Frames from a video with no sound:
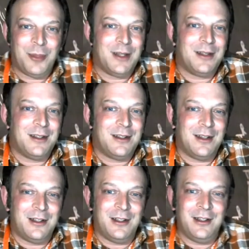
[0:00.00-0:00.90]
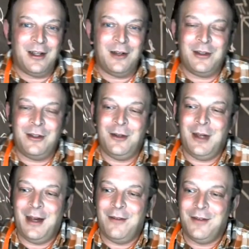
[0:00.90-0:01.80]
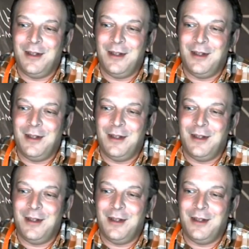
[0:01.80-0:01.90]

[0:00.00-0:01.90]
but do you have